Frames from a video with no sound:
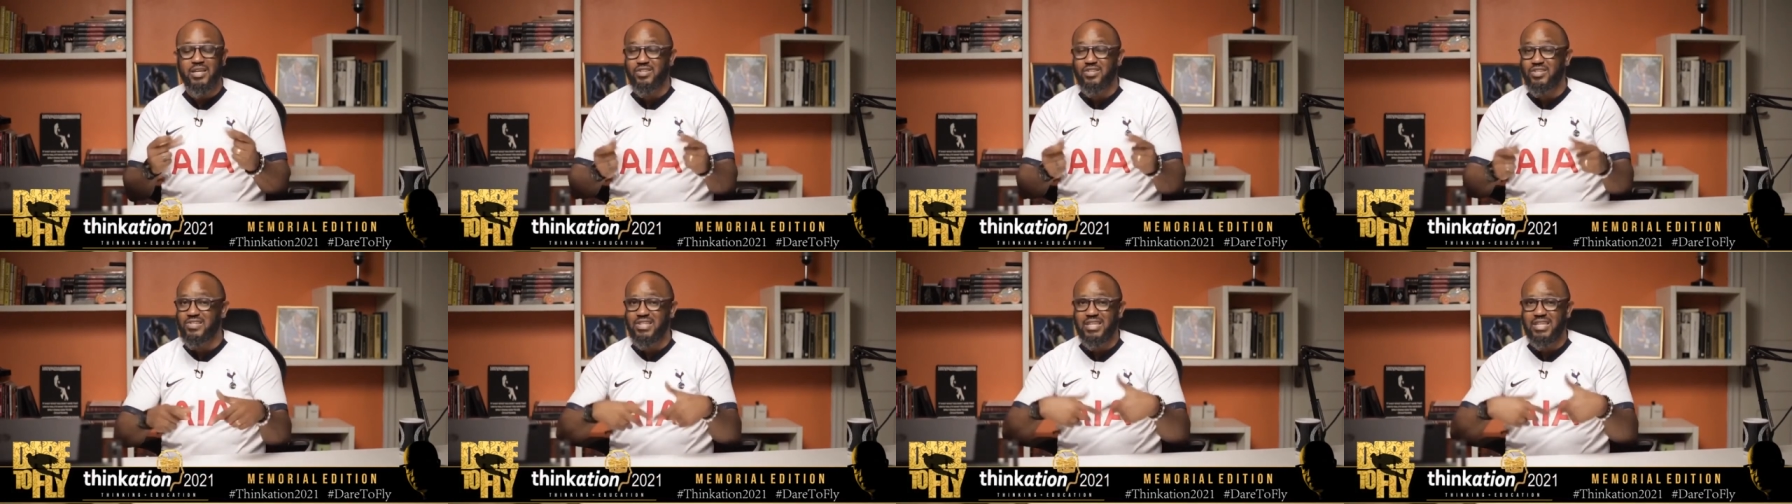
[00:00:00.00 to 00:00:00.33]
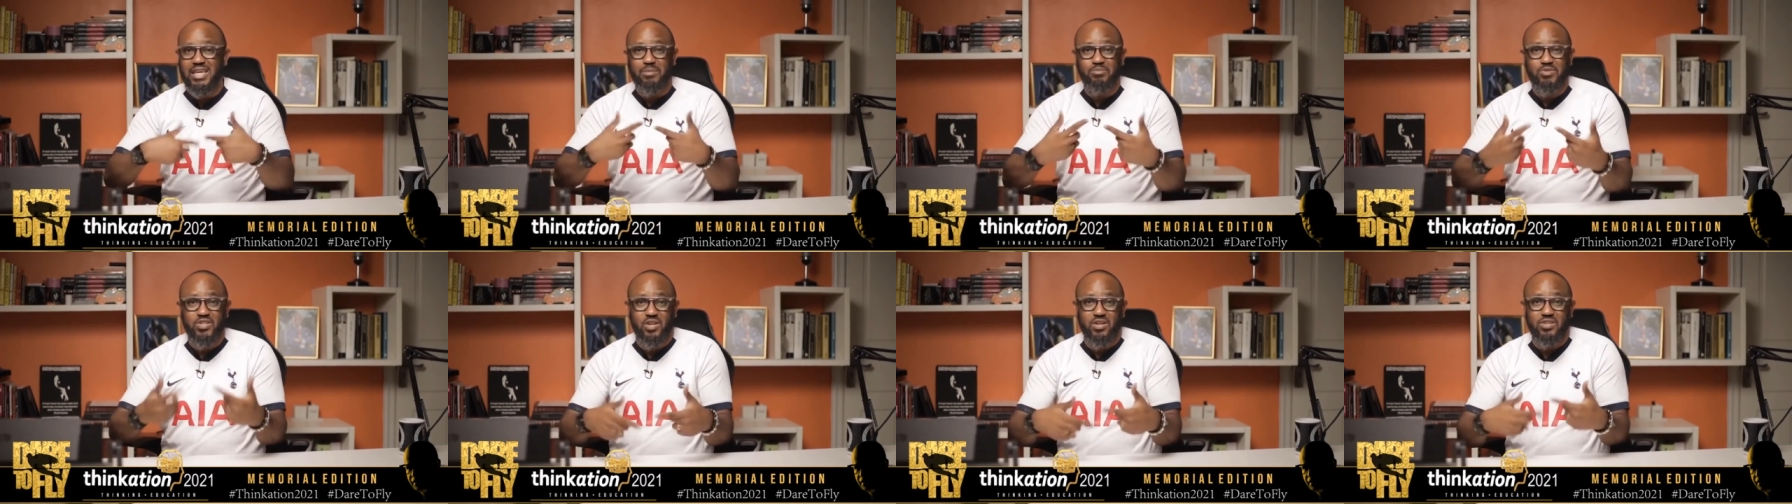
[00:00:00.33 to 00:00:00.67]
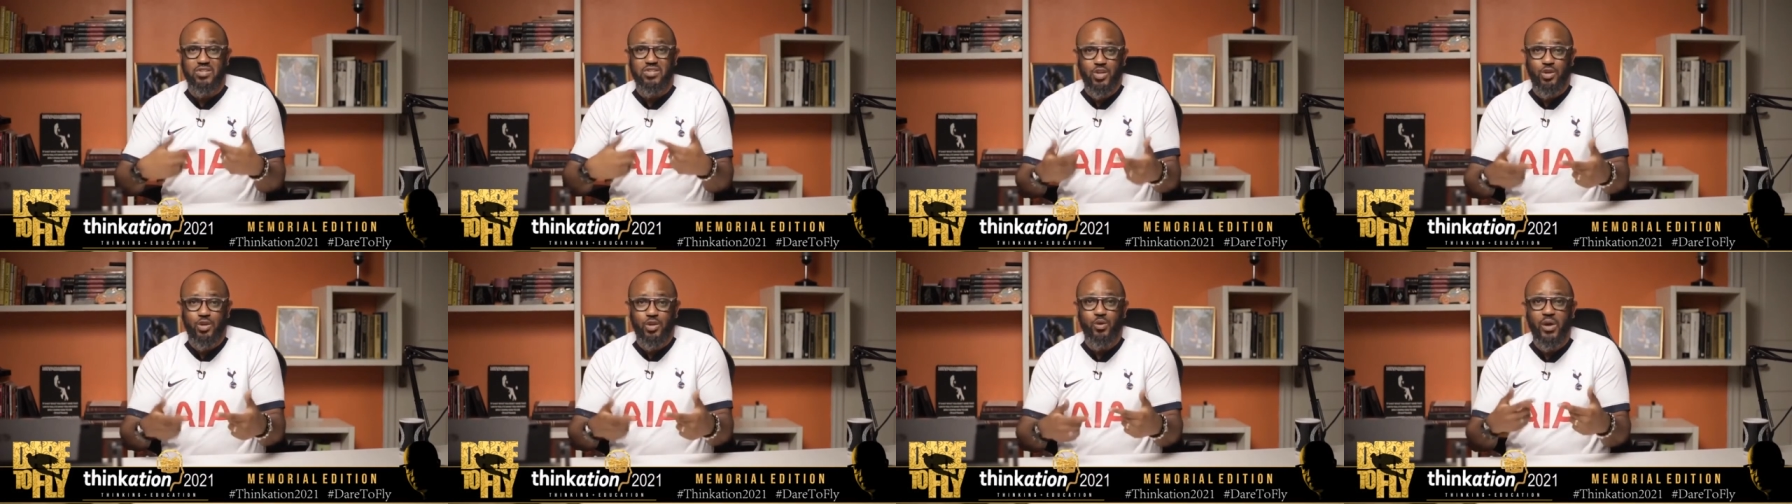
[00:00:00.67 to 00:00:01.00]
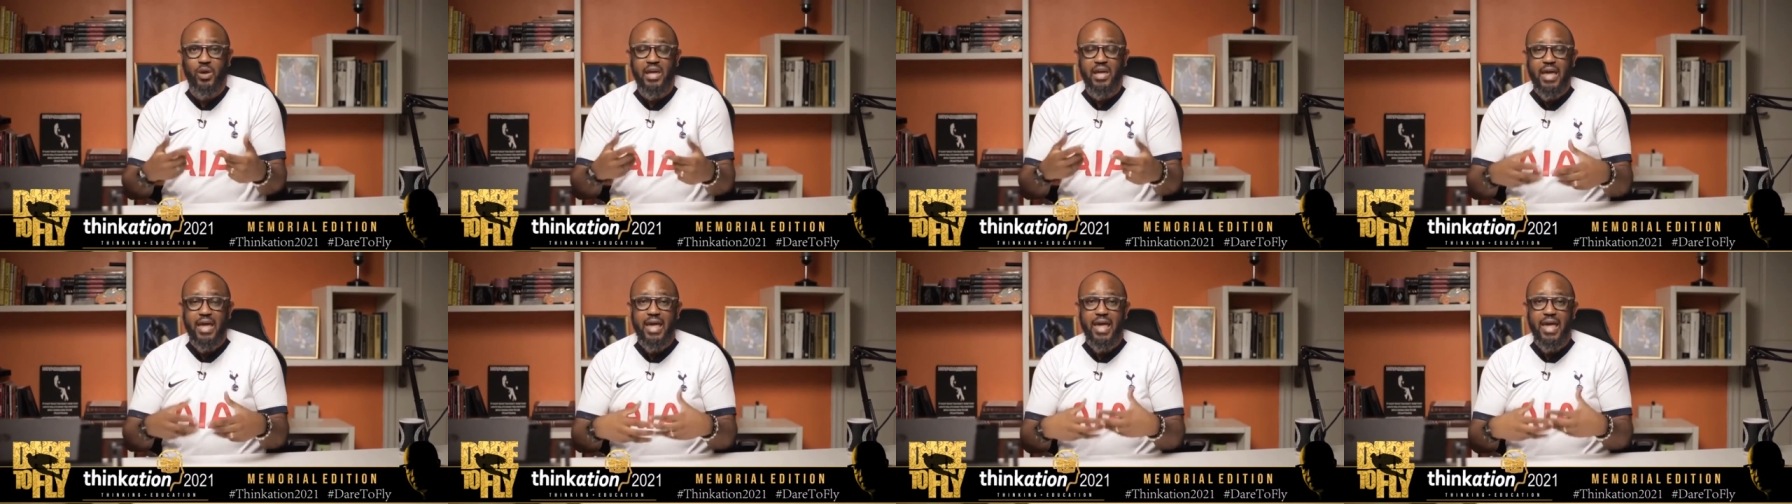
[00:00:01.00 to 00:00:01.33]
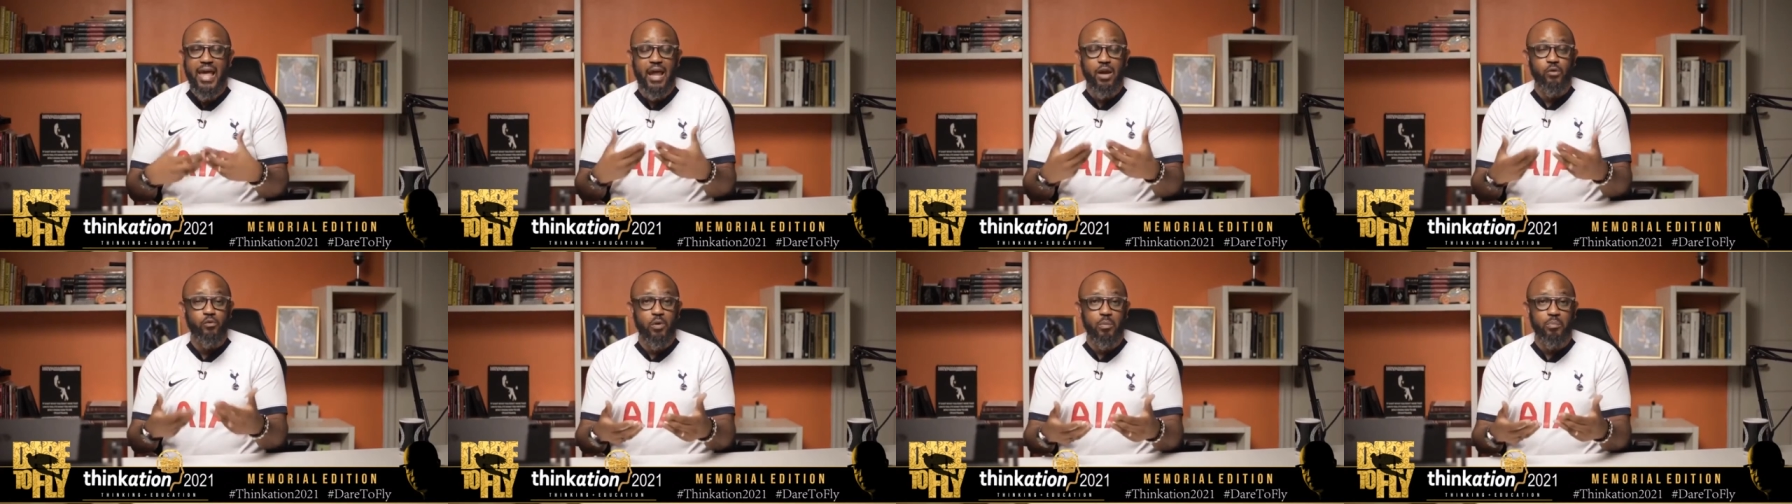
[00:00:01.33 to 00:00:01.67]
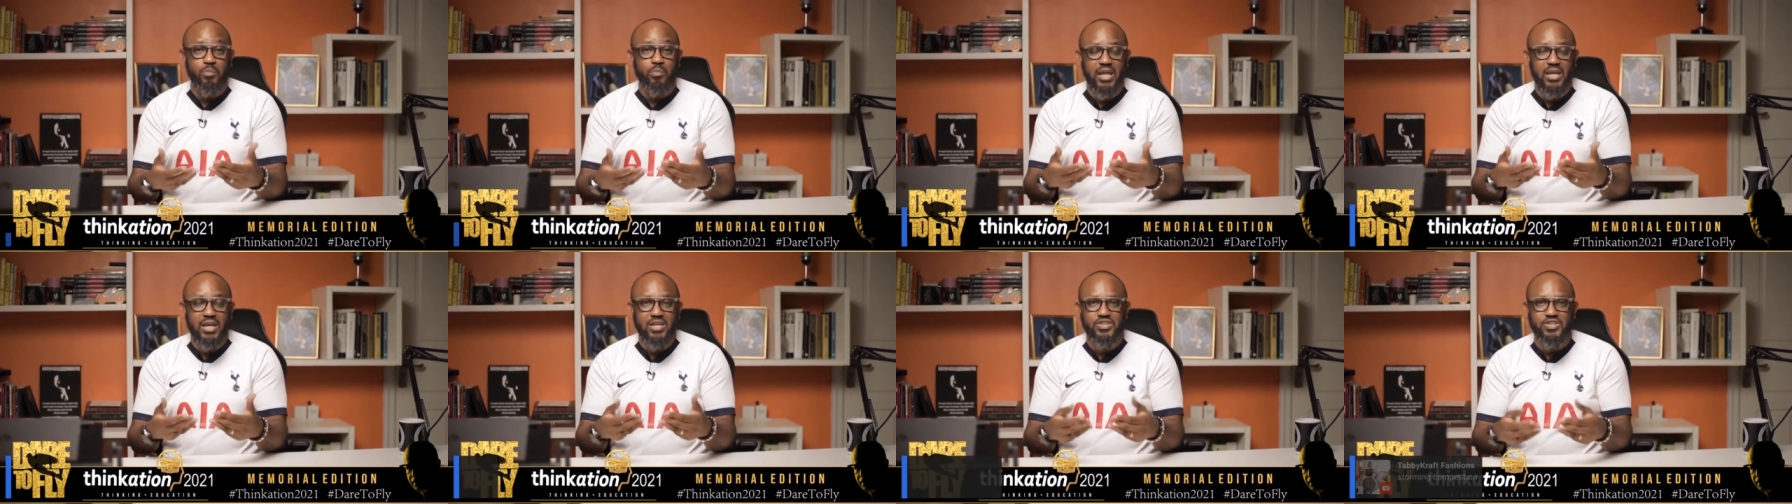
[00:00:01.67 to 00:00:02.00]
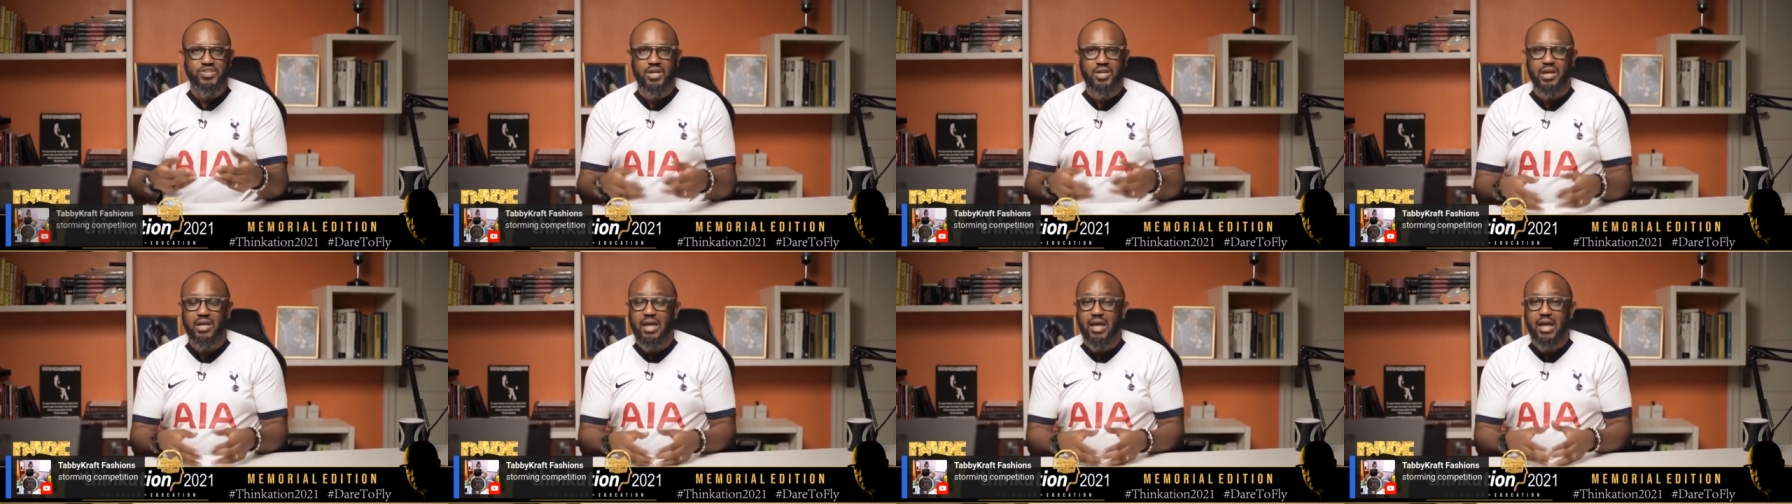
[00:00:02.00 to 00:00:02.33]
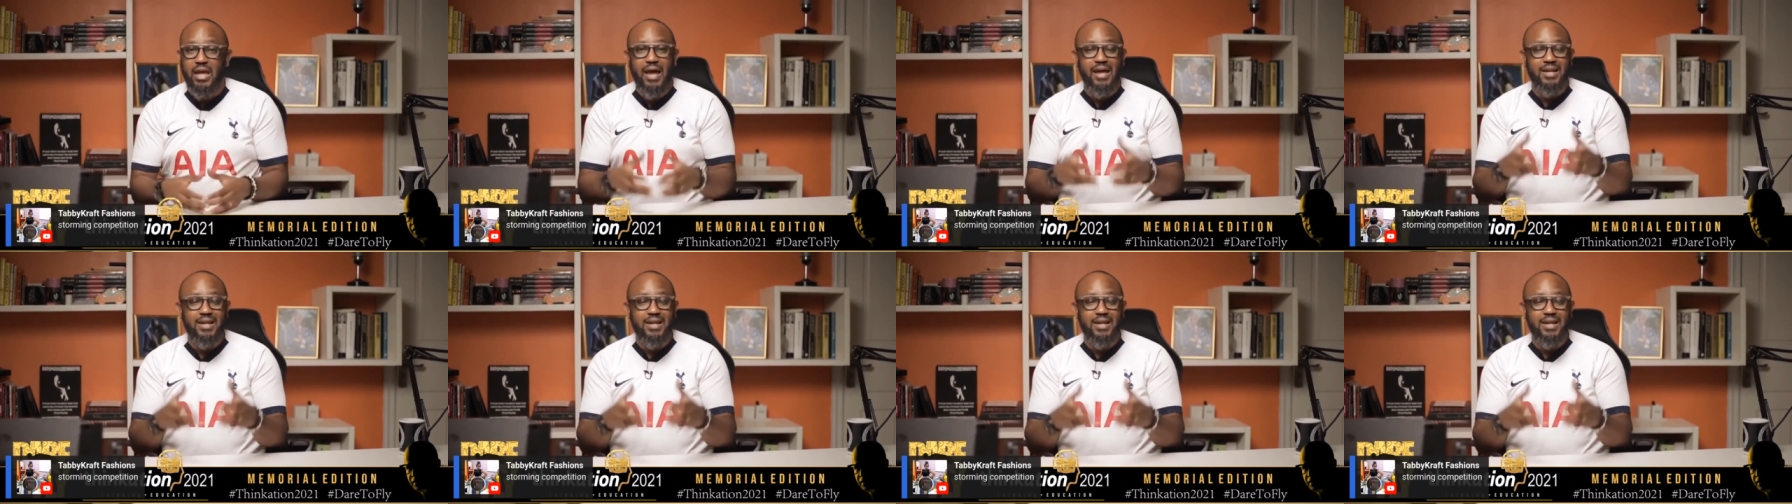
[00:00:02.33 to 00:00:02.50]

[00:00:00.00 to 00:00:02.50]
It just keeps continuing and replenishing.